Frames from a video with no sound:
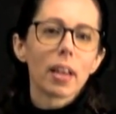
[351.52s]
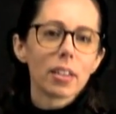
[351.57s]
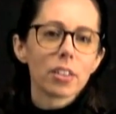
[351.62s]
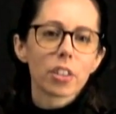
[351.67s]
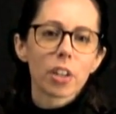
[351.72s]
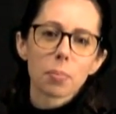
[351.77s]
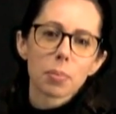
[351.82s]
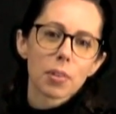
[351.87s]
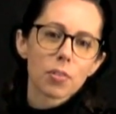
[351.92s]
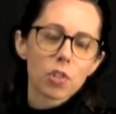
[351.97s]
in
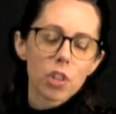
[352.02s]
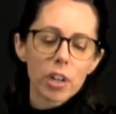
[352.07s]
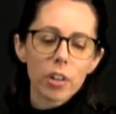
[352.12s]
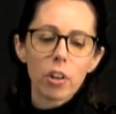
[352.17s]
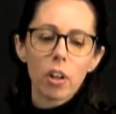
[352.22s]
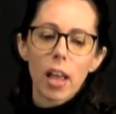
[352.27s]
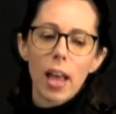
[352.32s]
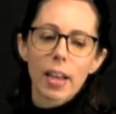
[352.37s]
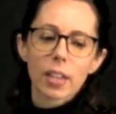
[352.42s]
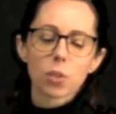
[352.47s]
terms of
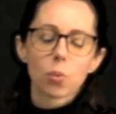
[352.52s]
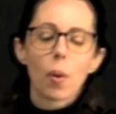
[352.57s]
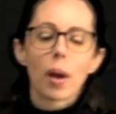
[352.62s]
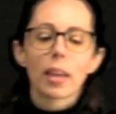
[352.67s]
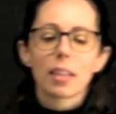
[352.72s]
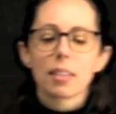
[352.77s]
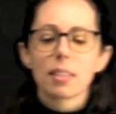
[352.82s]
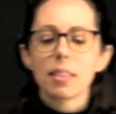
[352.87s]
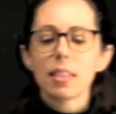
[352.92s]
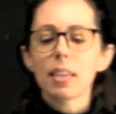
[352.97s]
general x, y,
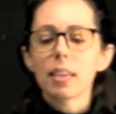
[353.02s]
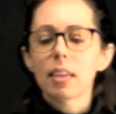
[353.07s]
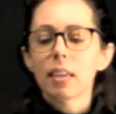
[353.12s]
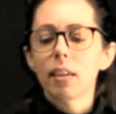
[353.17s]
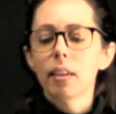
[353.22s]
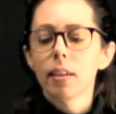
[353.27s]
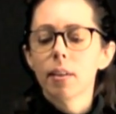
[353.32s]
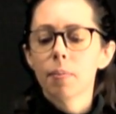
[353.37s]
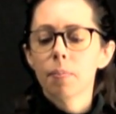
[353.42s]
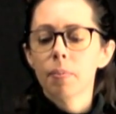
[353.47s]
and z.
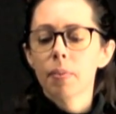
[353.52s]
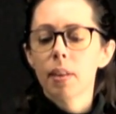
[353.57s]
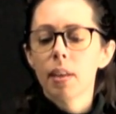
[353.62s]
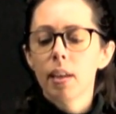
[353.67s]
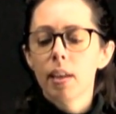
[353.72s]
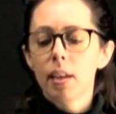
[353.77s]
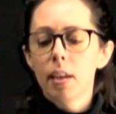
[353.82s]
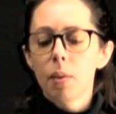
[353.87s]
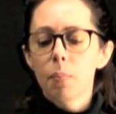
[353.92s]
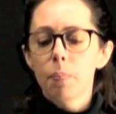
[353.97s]

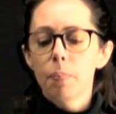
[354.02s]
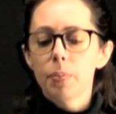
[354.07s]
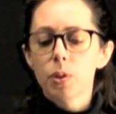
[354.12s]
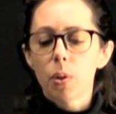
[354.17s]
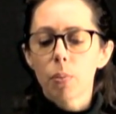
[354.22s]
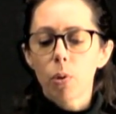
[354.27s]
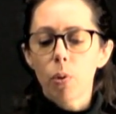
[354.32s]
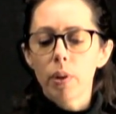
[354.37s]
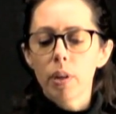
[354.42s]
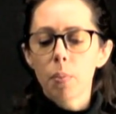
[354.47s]
So
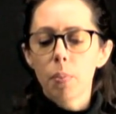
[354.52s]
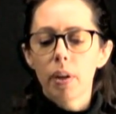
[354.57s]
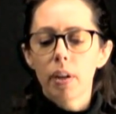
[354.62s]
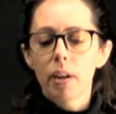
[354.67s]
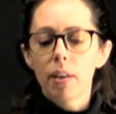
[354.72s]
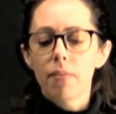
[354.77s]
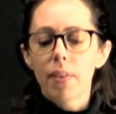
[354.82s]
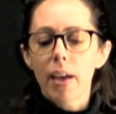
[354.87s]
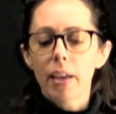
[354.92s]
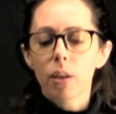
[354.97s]
I'm going to put an
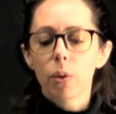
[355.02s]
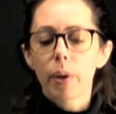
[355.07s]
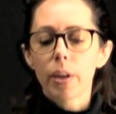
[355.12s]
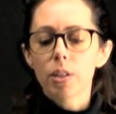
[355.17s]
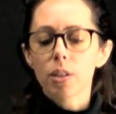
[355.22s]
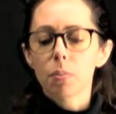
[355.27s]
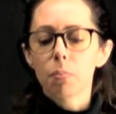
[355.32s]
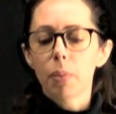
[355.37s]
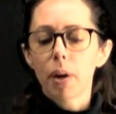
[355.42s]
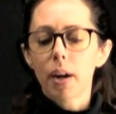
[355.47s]

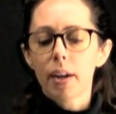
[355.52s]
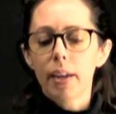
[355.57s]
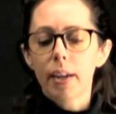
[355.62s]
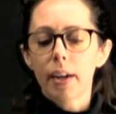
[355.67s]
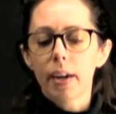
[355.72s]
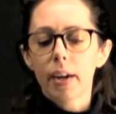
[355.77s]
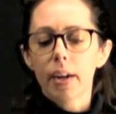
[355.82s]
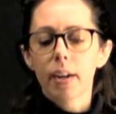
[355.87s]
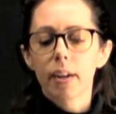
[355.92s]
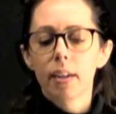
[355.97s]
evaluation bar
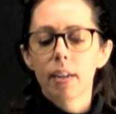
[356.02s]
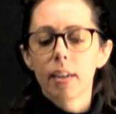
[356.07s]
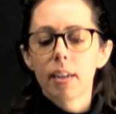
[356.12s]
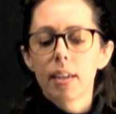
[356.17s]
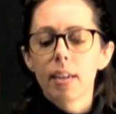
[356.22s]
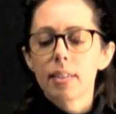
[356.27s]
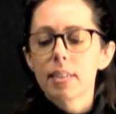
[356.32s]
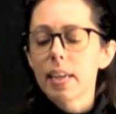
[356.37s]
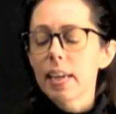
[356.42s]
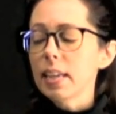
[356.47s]
here
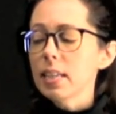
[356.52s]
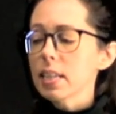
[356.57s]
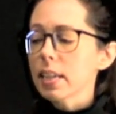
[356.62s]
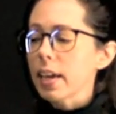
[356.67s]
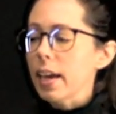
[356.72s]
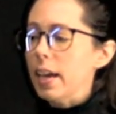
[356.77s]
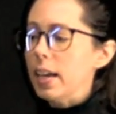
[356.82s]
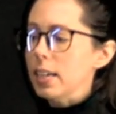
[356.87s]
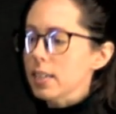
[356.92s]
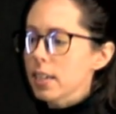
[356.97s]
to
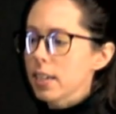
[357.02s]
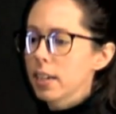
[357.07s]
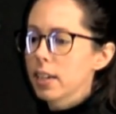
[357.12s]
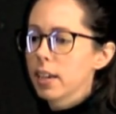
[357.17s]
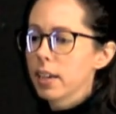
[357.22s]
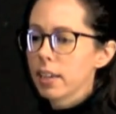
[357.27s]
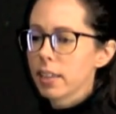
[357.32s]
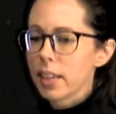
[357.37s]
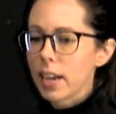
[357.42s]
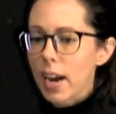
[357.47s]
indicate
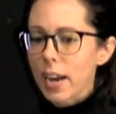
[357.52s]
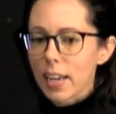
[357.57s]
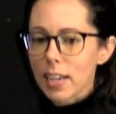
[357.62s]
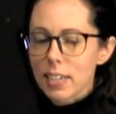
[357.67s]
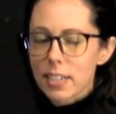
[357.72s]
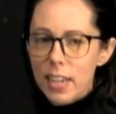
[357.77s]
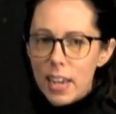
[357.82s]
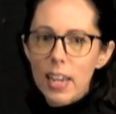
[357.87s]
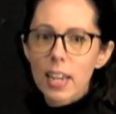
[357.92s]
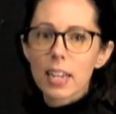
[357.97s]
that I
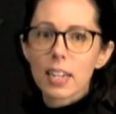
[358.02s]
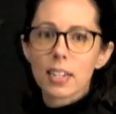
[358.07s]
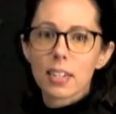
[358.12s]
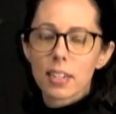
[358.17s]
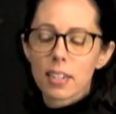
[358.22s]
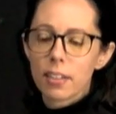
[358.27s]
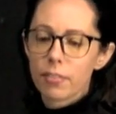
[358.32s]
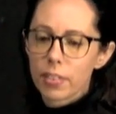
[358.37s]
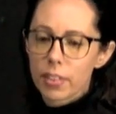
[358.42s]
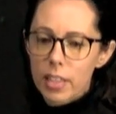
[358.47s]

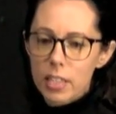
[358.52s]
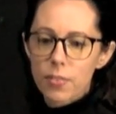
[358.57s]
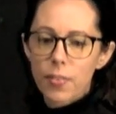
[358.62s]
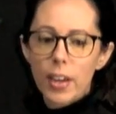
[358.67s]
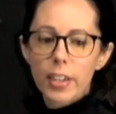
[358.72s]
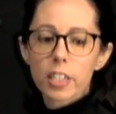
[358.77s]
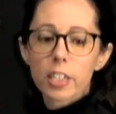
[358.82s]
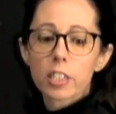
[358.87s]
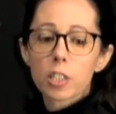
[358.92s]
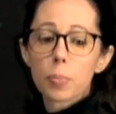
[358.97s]
intend for this
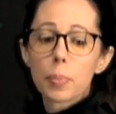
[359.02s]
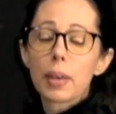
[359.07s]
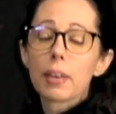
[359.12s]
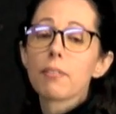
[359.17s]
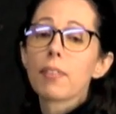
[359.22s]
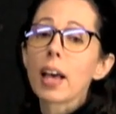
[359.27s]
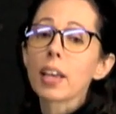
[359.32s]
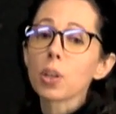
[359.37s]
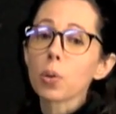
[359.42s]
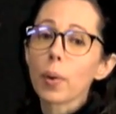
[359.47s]
vector to be
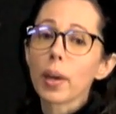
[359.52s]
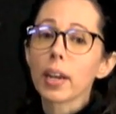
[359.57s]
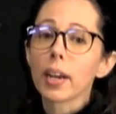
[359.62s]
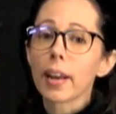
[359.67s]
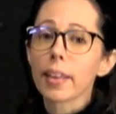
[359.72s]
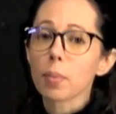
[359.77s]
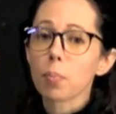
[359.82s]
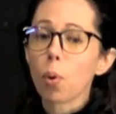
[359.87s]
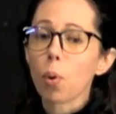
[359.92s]
evaluated at the